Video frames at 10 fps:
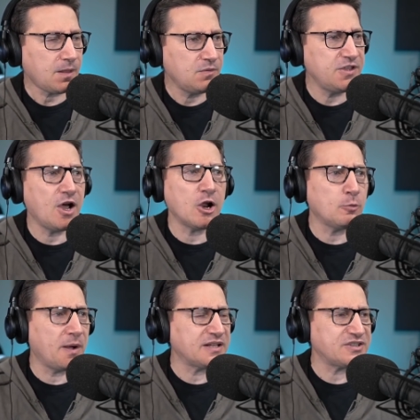the
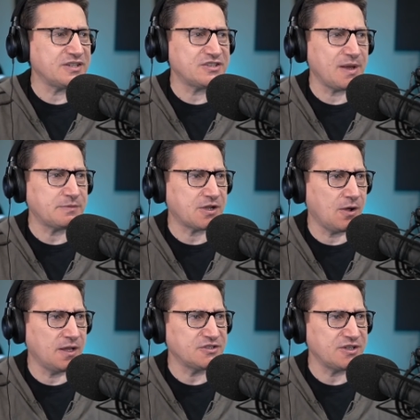Autobots and
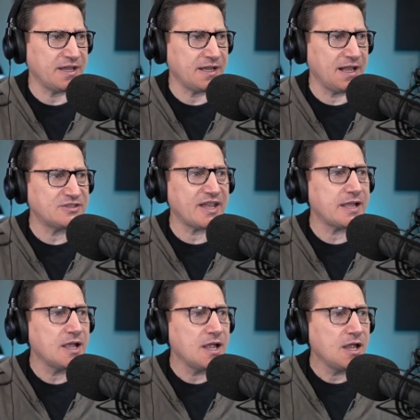Decepticons thing, it's
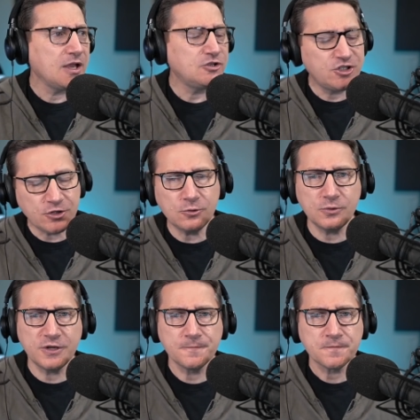like,
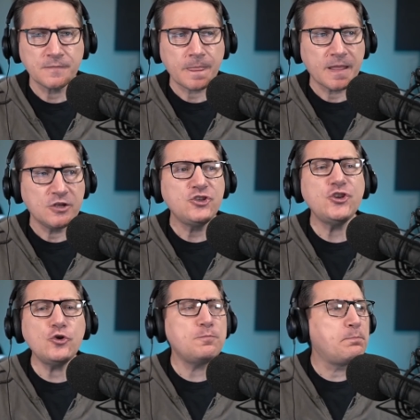dude,
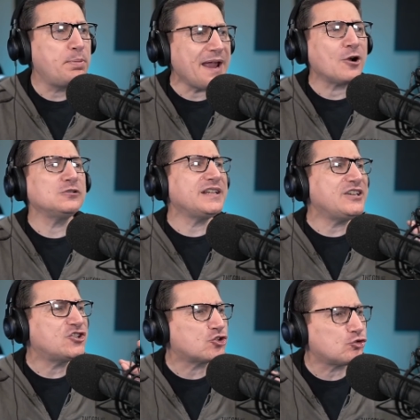you barely
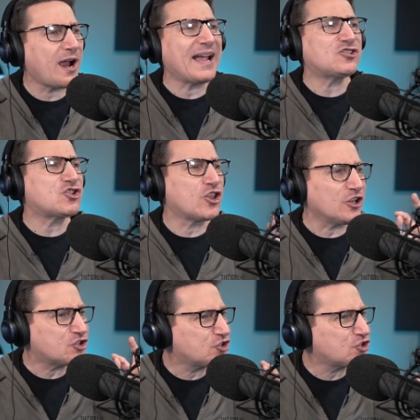scratched
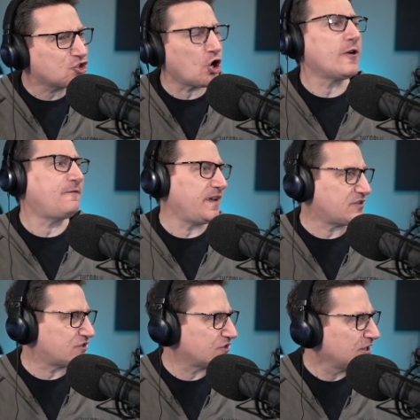the
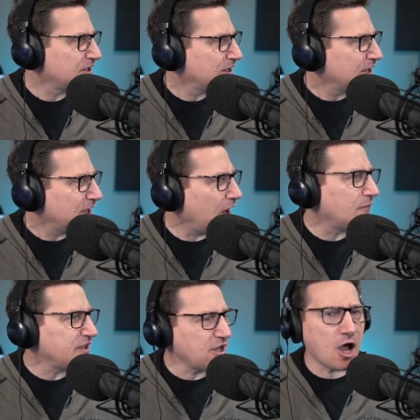surface
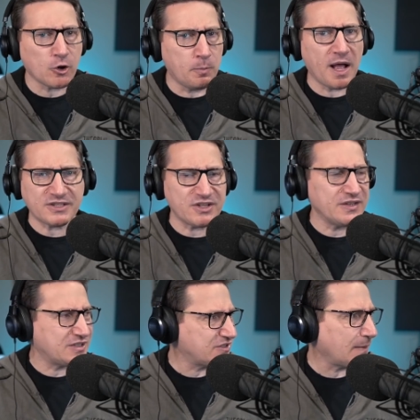of the Autobots and
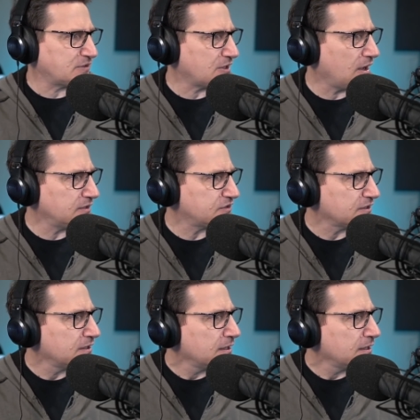the Decepticons.